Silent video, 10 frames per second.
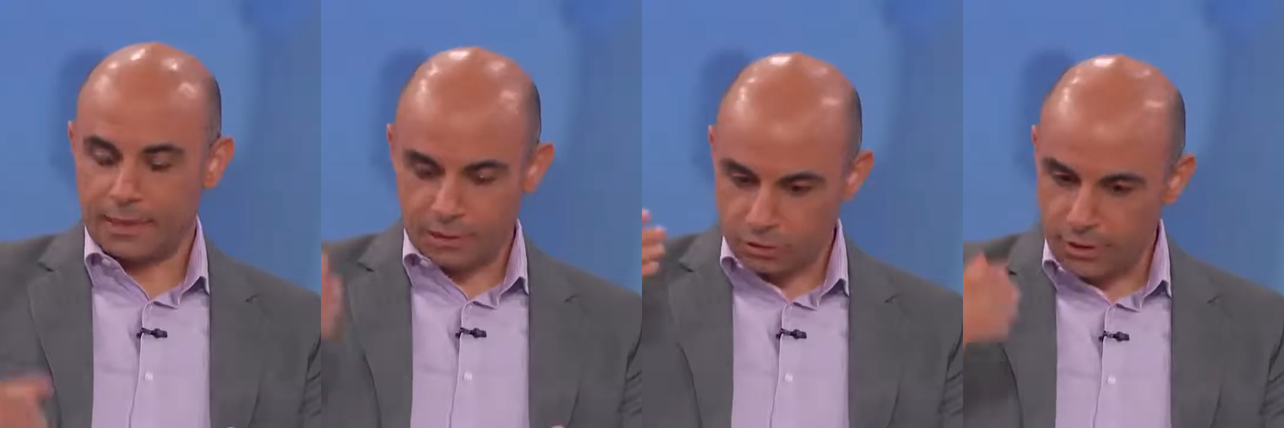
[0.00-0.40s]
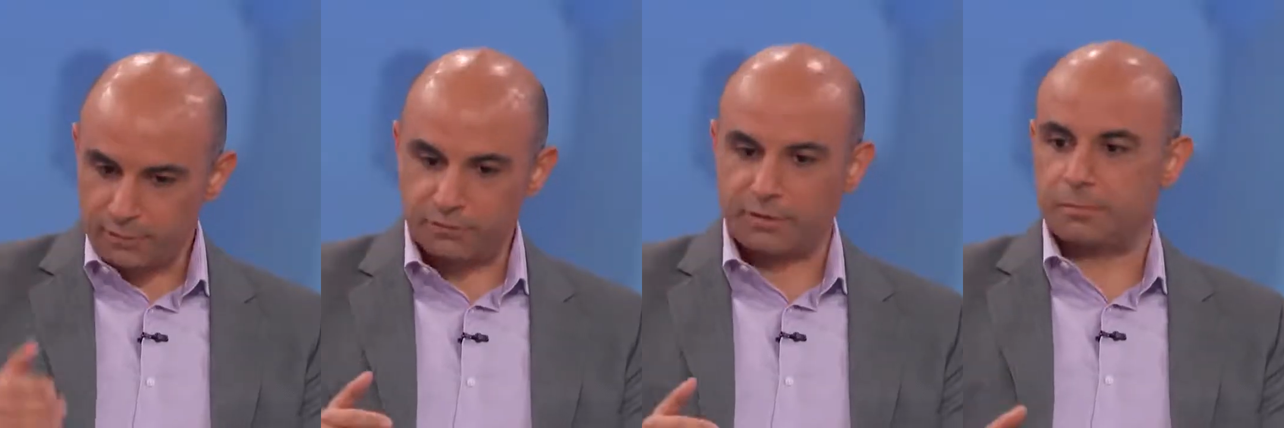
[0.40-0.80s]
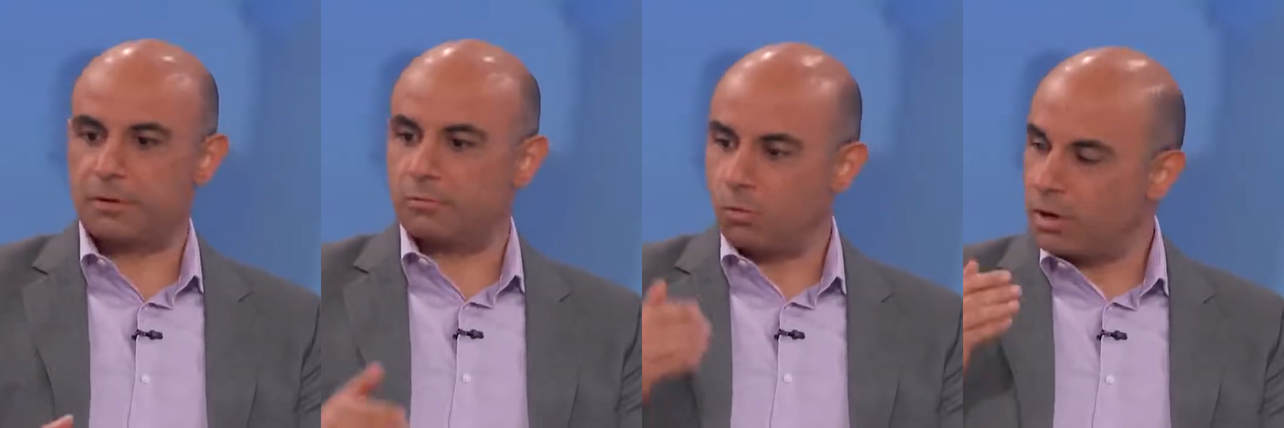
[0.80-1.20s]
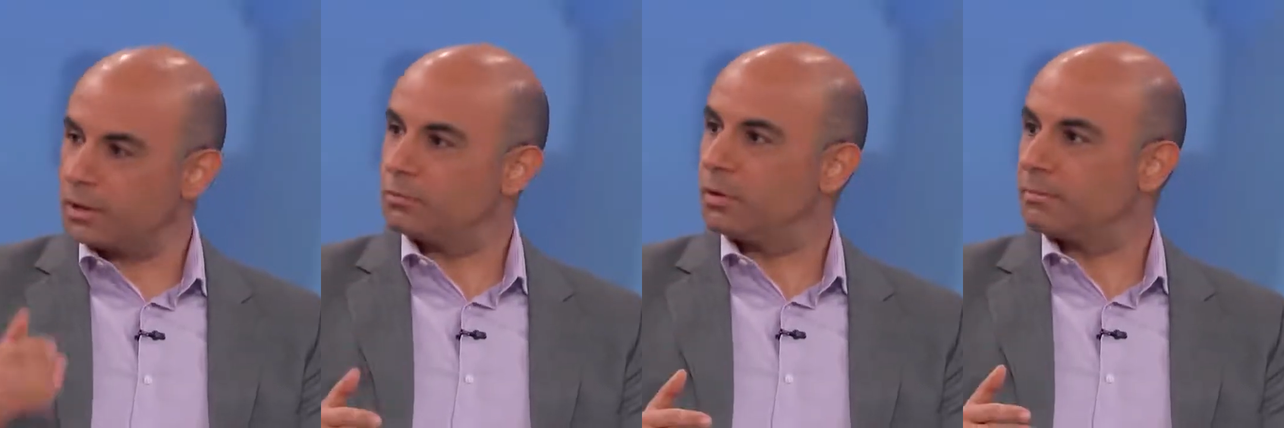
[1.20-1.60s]
That's right, if you have
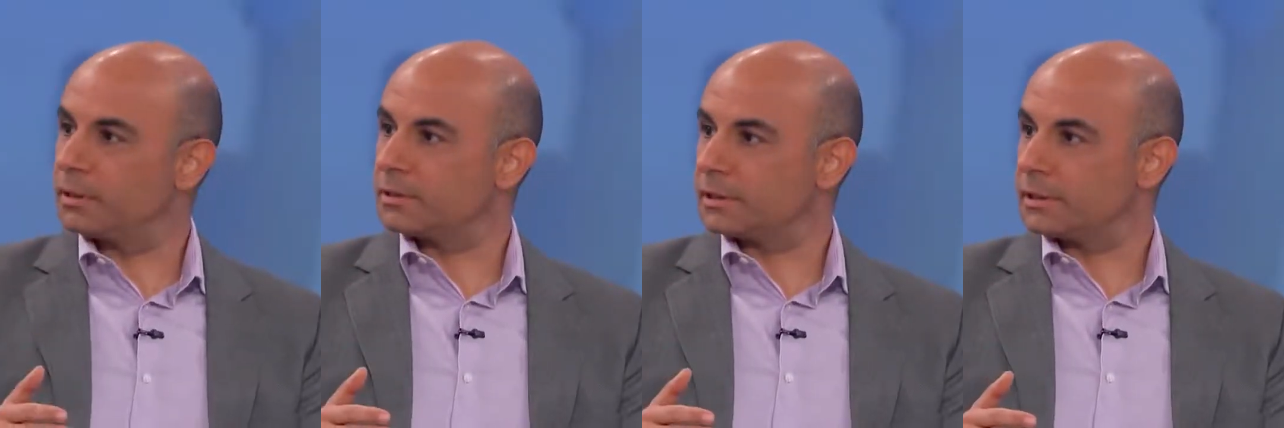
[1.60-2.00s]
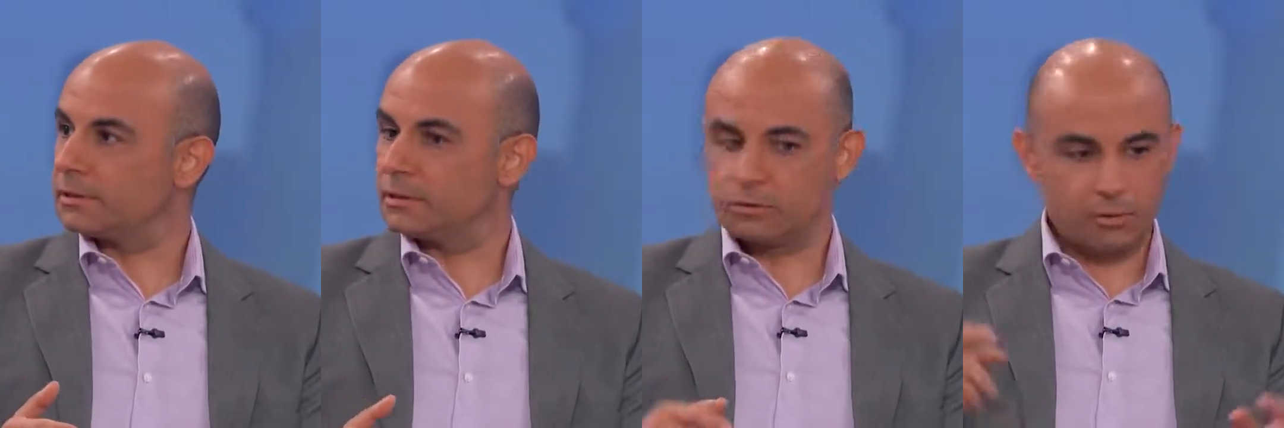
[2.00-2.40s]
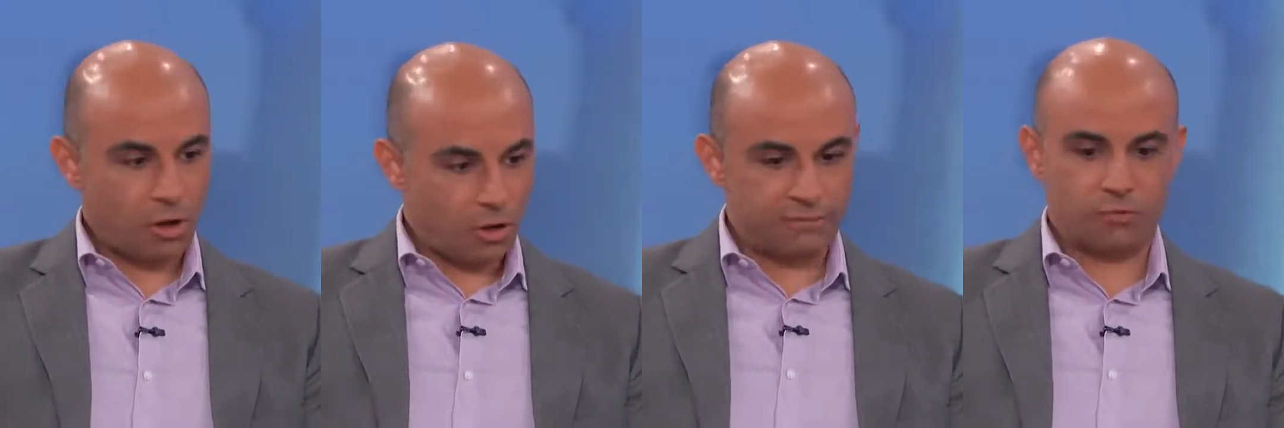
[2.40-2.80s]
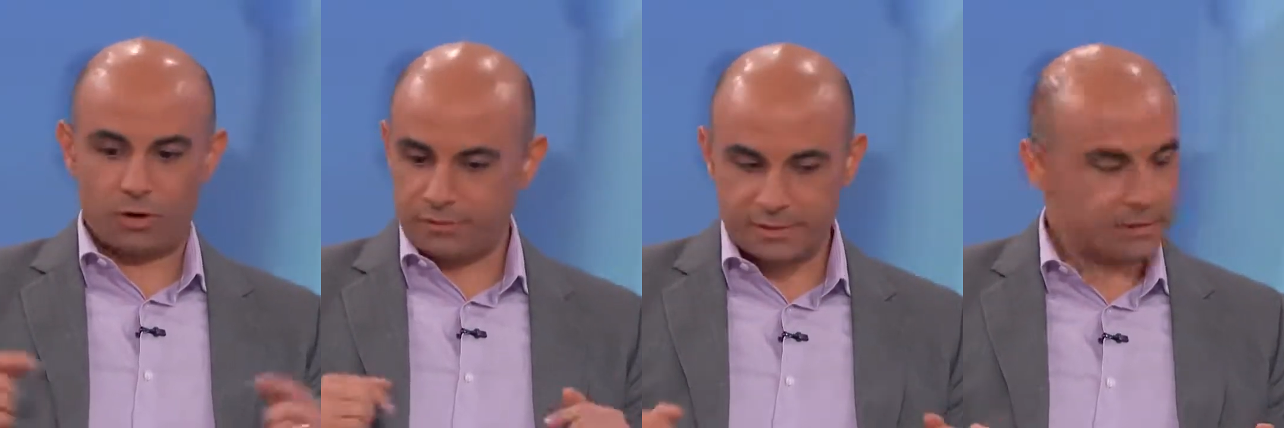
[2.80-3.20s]
one-on-one, because I can tell you, all
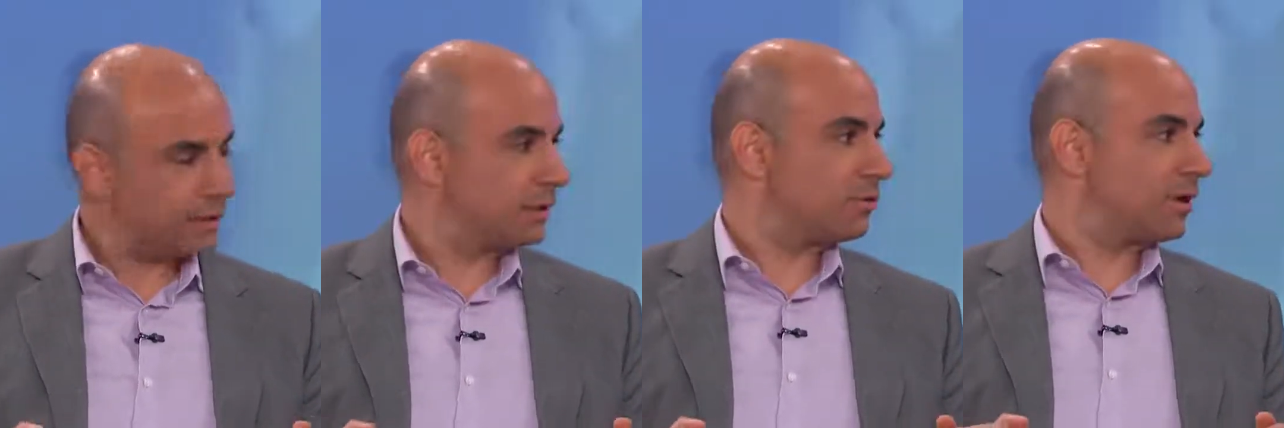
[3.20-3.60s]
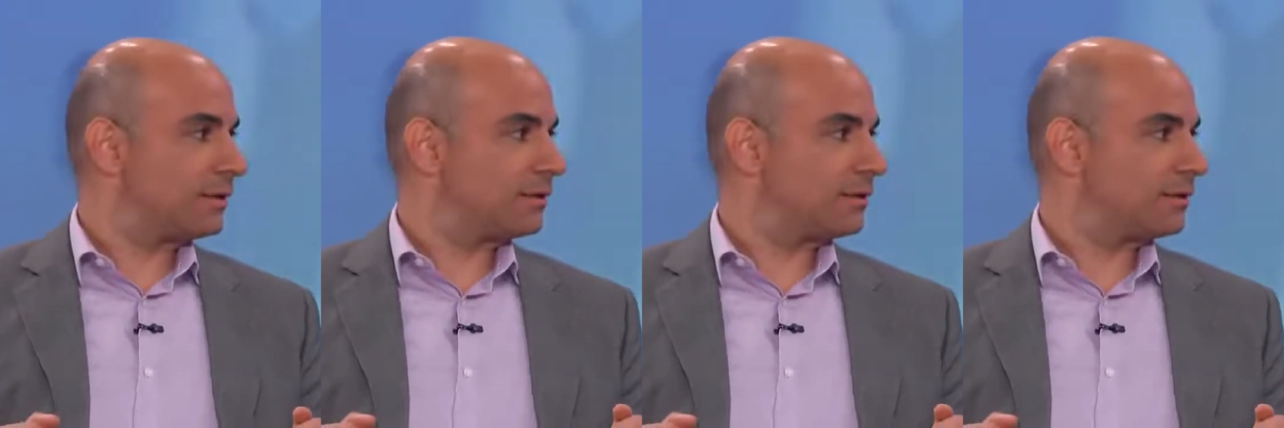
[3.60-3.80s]
4 of us sitting here right